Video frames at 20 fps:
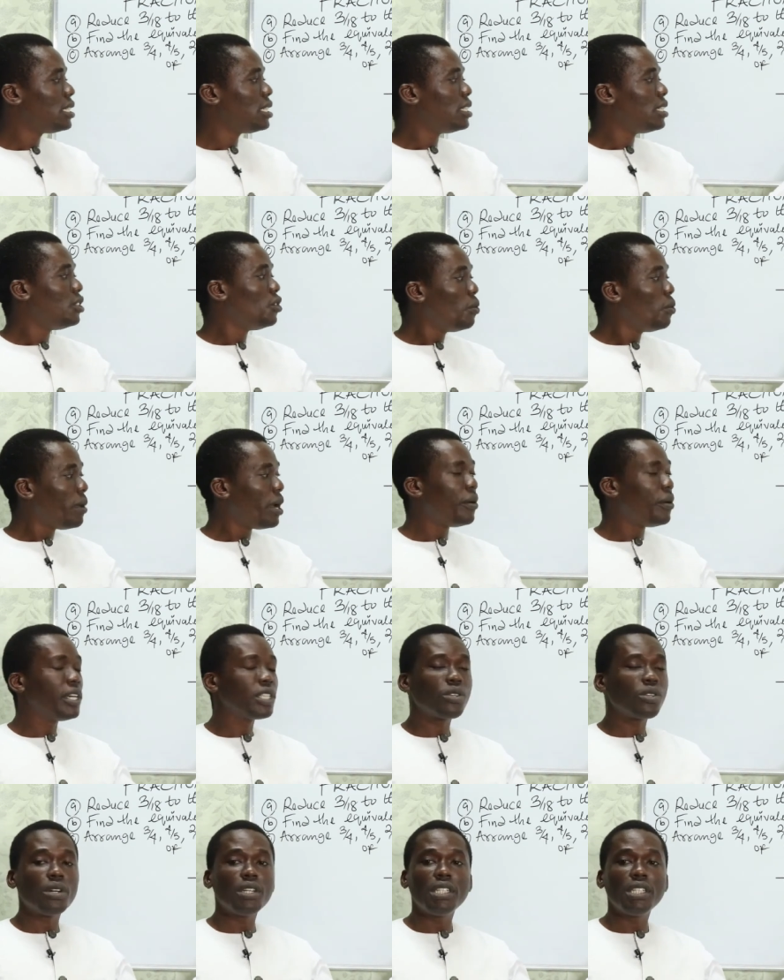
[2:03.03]
the
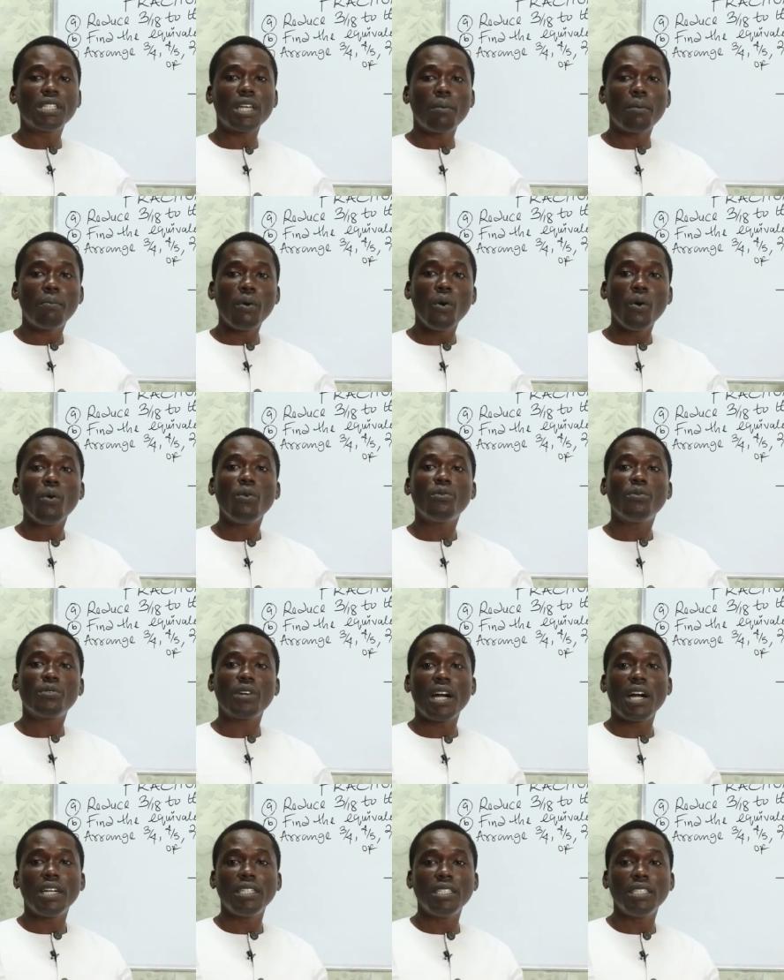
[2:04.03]
numerator is above
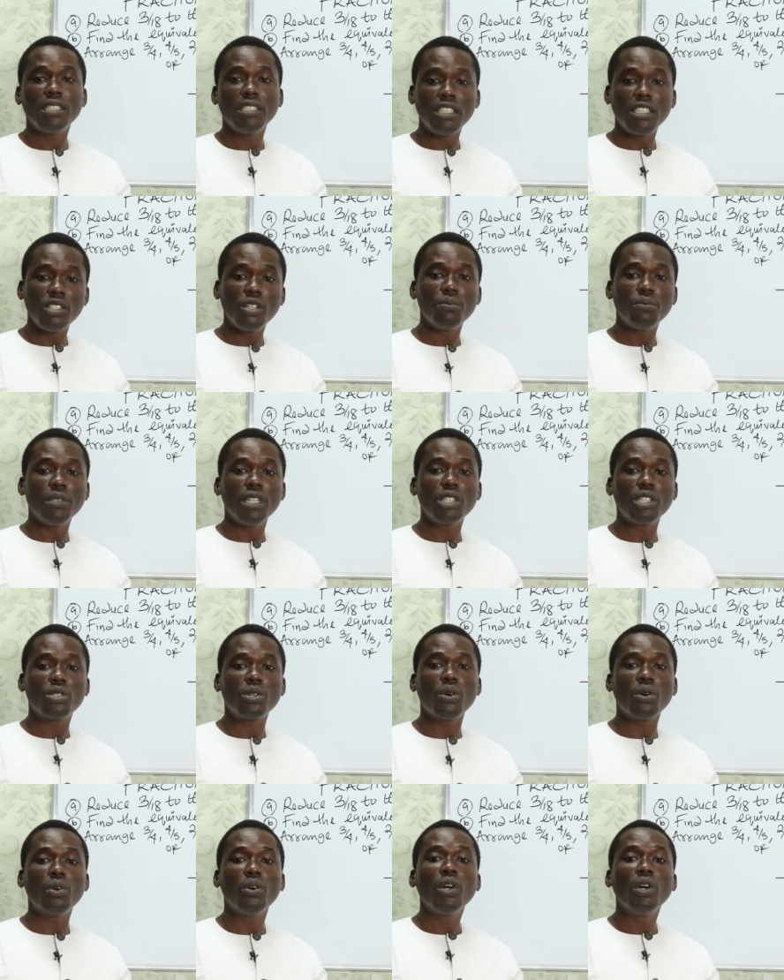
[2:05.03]
and the
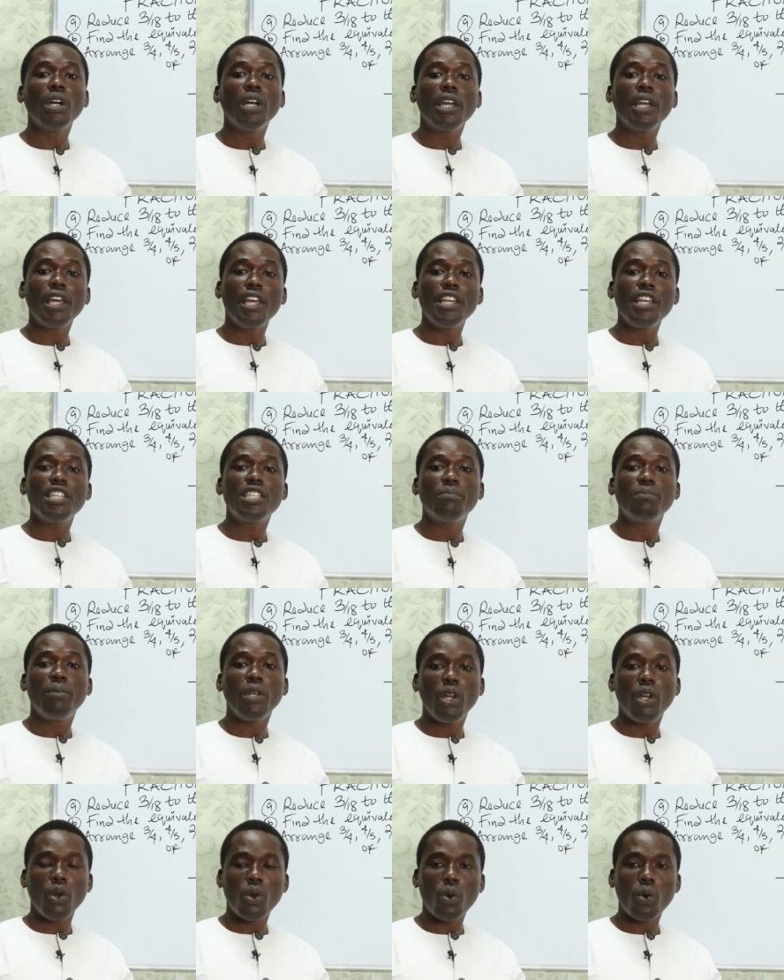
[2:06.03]
denominator is
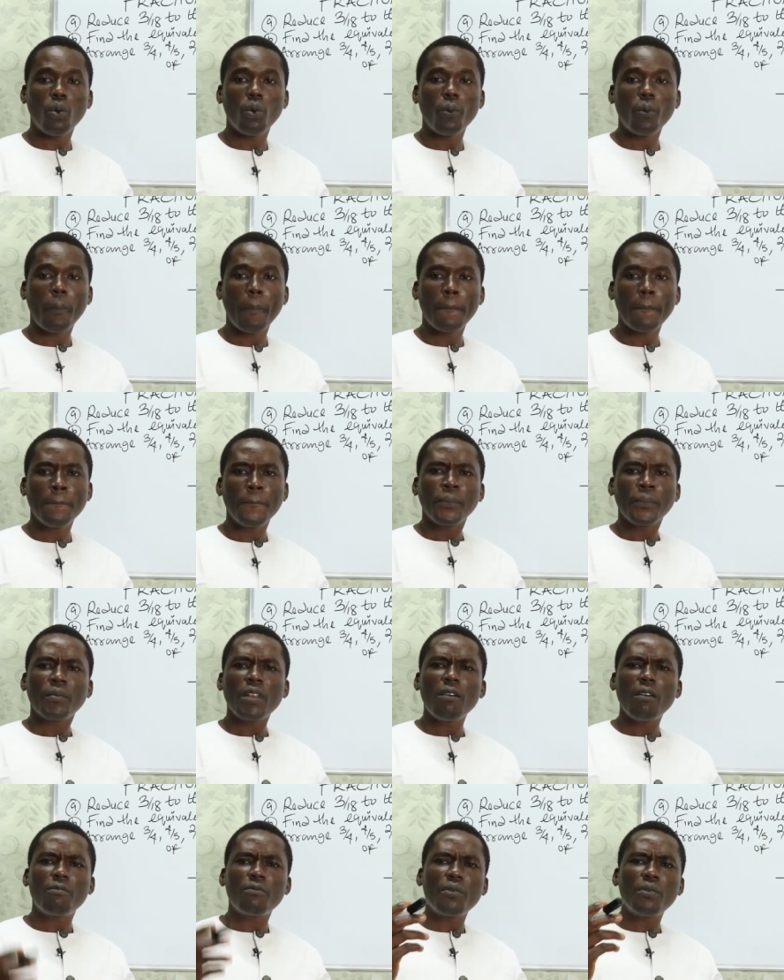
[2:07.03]
below.
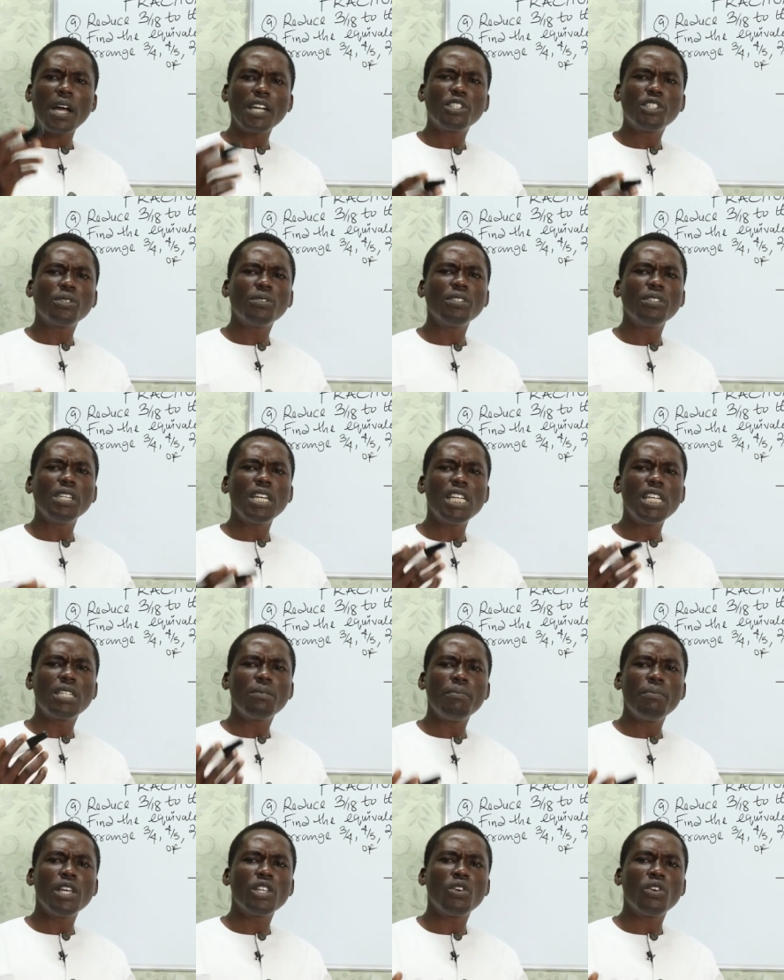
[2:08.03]
Now, fraction
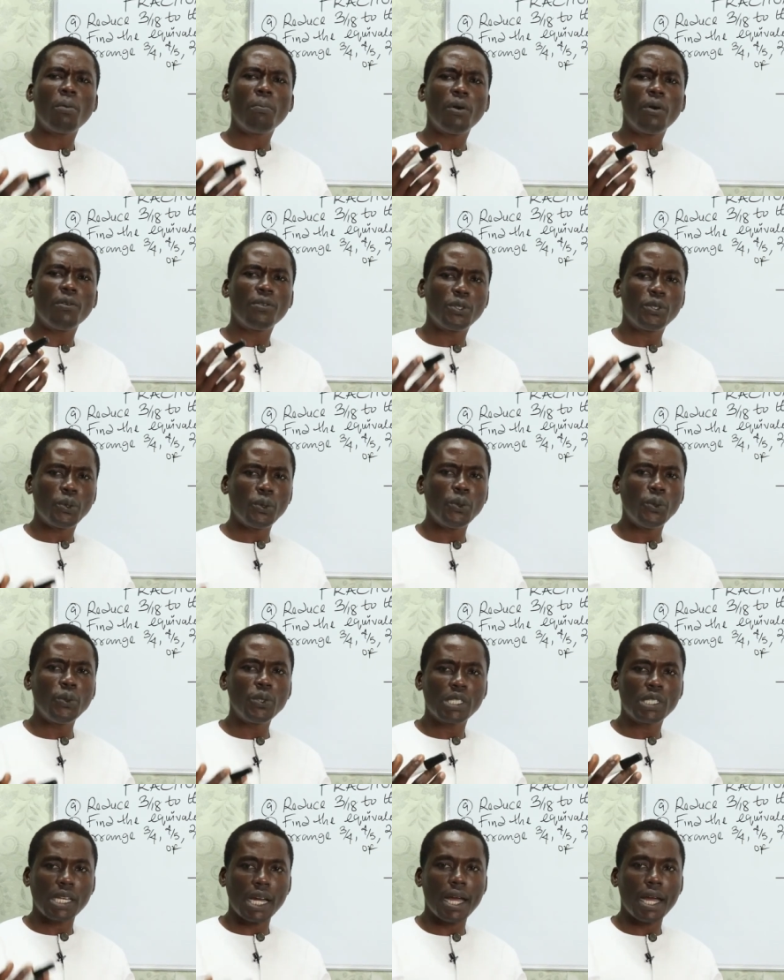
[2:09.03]
is made up of
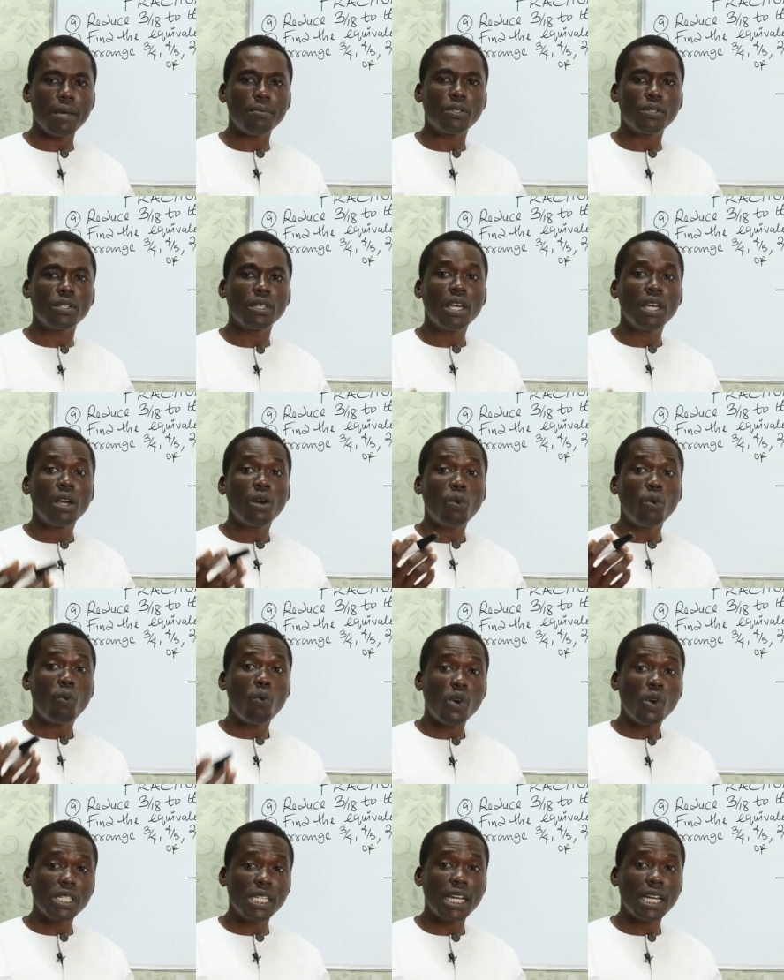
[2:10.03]
2 types.
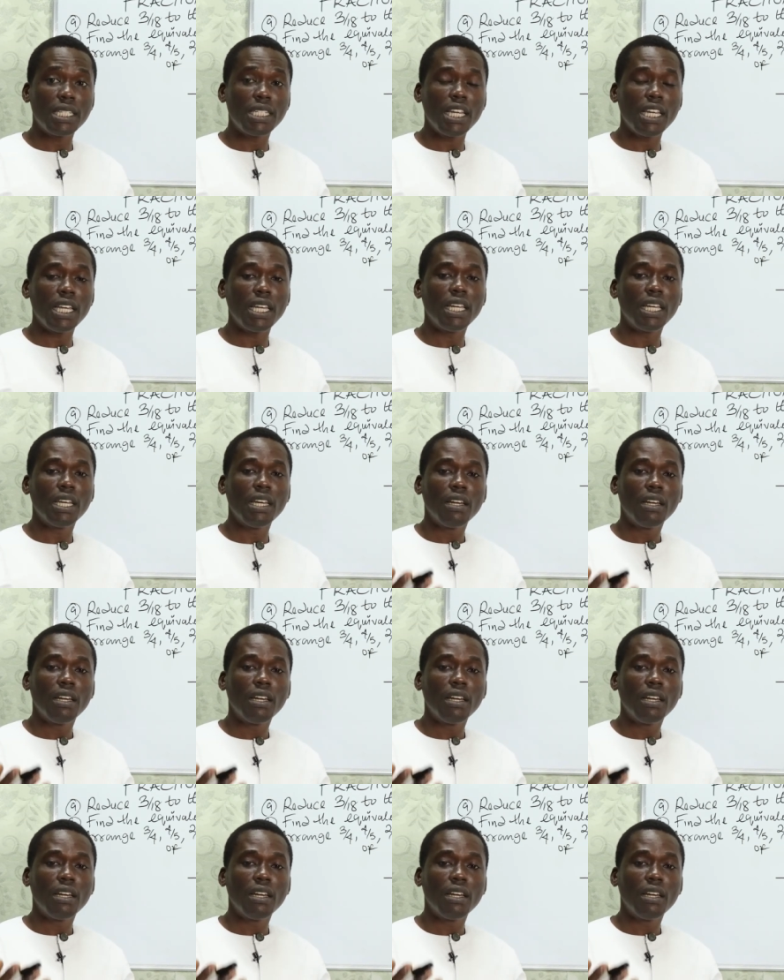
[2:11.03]
What are they?